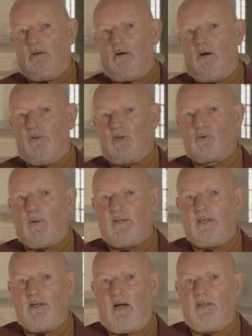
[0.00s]
on the
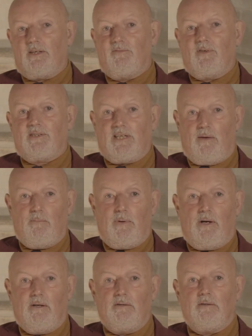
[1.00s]
29th of
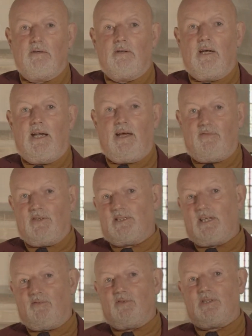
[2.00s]
December
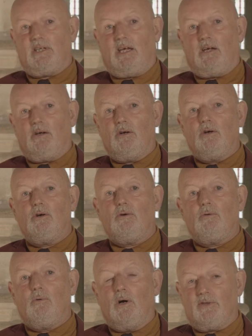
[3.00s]
1170
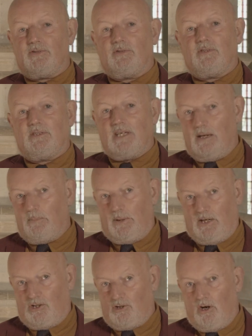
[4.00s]
was
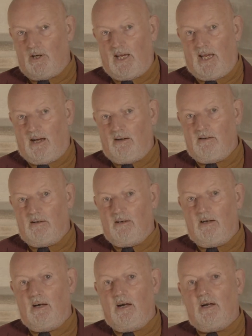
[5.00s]
deeply shocking
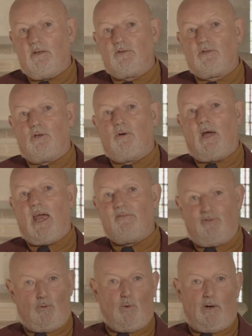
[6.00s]
to
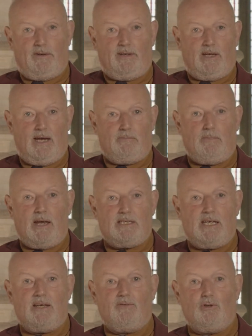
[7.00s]
everyone in
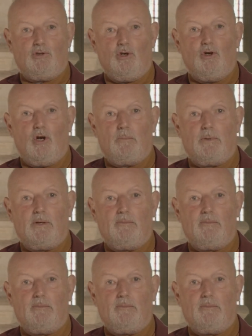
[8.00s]
medieval Europe.